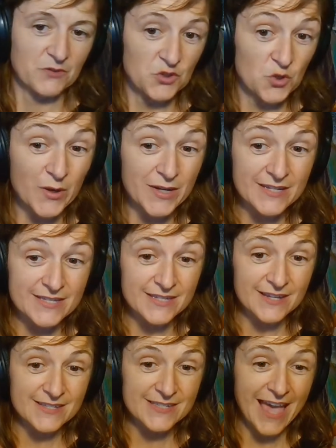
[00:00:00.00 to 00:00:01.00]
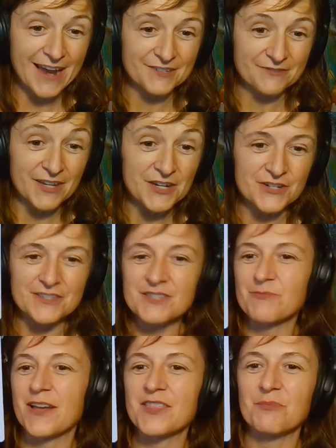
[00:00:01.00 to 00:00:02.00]
26 activations
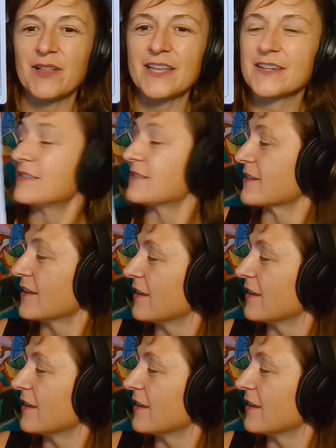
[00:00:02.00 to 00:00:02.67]
by the planets